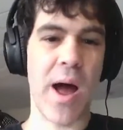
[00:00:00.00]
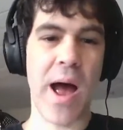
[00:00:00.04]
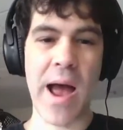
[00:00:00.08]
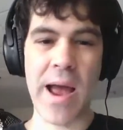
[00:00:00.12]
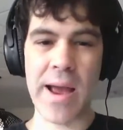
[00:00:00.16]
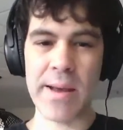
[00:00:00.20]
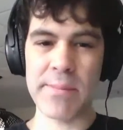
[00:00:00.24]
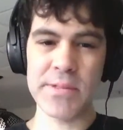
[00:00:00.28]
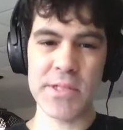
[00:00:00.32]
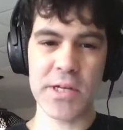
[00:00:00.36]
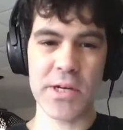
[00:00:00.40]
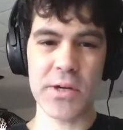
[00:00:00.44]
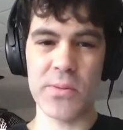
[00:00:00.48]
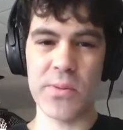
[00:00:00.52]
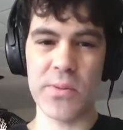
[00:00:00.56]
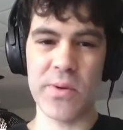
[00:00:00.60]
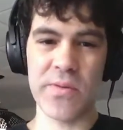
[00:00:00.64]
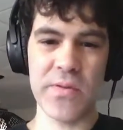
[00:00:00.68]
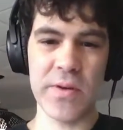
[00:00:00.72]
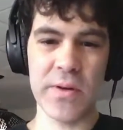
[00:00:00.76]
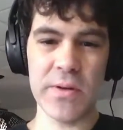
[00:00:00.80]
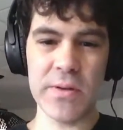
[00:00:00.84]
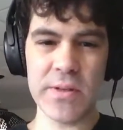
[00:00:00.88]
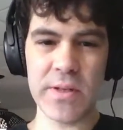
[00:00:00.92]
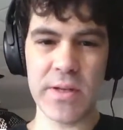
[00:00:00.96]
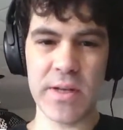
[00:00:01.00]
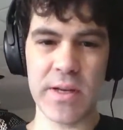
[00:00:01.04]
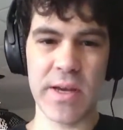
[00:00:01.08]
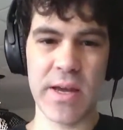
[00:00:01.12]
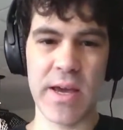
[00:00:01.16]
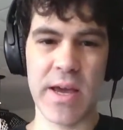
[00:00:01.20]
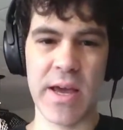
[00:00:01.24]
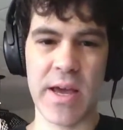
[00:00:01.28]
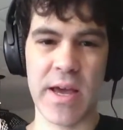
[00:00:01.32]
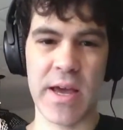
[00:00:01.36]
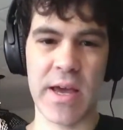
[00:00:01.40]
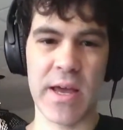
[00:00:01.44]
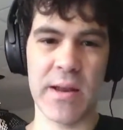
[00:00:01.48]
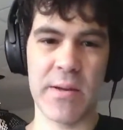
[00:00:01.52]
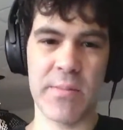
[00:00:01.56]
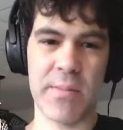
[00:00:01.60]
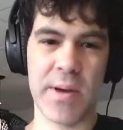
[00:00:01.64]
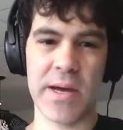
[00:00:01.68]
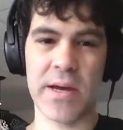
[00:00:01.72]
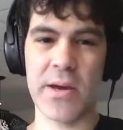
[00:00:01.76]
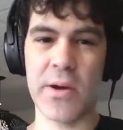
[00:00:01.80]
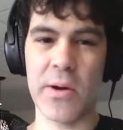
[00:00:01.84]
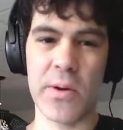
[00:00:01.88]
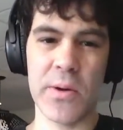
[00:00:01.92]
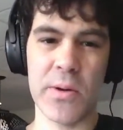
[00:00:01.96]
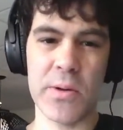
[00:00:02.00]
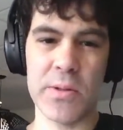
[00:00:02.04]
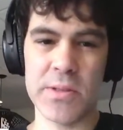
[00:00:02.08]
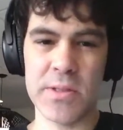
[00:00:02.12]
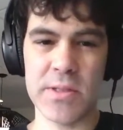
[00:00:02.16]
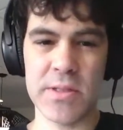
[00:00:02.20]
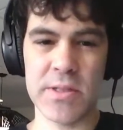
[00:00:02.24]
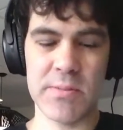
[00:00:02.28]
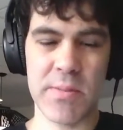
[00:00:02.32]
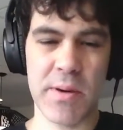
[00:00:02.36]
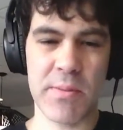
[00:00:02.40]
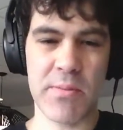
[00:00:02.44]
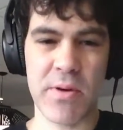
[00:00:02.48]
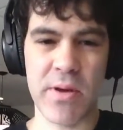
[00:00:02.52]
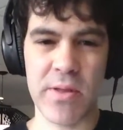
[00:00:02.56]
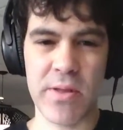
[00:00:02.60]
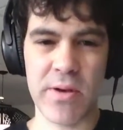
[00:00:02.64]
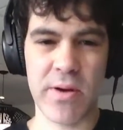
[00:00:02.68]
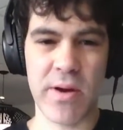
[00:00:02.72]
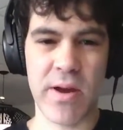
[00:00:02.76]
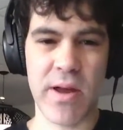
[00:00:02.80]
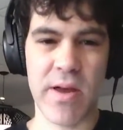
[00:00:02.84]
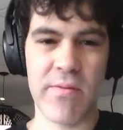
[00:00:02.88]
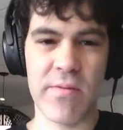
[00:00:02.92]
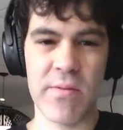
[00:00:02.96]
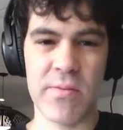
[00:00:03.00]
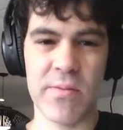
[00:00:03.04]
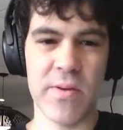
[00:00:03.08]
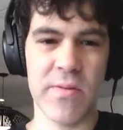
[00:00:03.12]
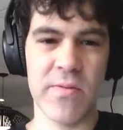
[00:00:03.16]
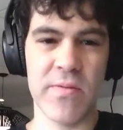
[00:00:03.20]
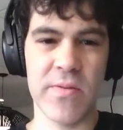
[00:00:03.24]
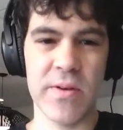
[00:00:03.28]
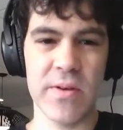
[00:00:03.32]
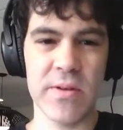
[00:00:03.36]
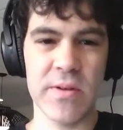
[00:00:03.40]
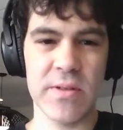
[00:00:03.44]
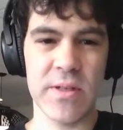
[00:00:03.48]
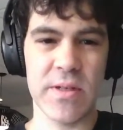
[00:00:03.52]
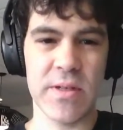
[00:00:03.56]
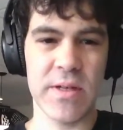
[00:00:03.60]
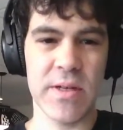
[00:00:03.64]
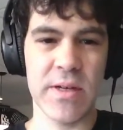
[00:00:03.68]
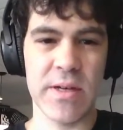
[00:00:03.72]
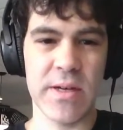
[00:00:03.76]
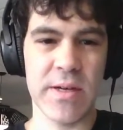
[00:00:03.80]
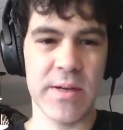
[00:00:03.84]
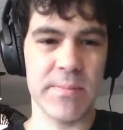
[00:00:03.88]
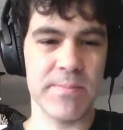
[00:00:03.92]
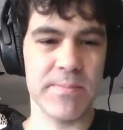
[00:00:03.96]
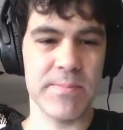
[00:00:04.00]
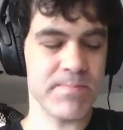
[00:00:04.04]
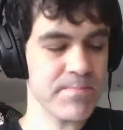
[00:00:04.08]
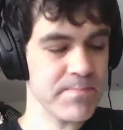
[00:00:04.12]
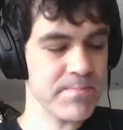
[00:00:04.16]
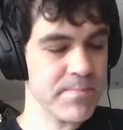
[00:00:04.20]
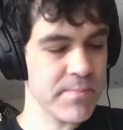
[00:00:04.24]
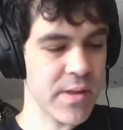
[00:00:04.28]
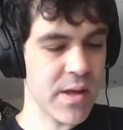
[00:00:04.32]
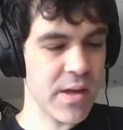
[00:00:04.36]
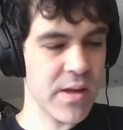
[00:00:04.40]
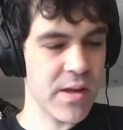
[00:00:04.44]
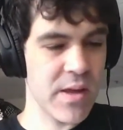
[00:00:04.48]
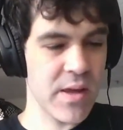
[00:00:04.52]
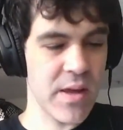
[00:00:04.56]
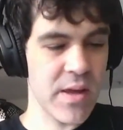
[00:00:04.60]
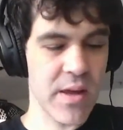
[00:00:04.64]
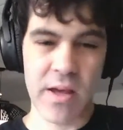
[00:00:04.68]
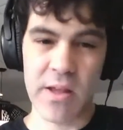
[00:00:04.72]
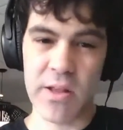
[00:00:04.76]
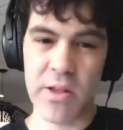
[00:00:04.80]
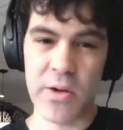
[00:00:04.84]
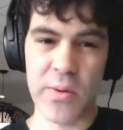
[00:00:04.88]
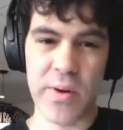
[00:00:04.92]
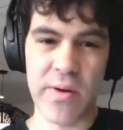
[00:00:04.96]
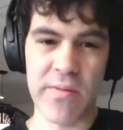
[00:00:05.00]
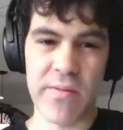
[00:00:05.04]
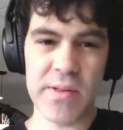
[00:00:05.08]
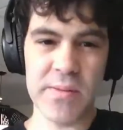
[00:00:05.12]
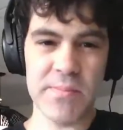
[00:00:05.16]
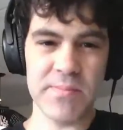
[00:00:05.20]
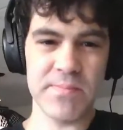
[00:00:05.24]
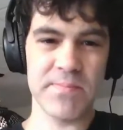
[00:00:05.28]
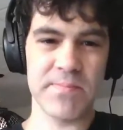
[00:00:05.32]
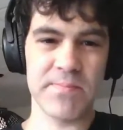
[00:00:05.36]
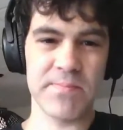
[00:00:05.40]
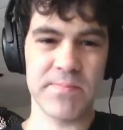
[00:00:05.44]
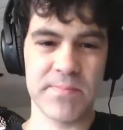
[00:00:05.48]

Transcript: I am Doug Whitfield, and my co-host is my brother, Evan Whitfield. Hello, Evan.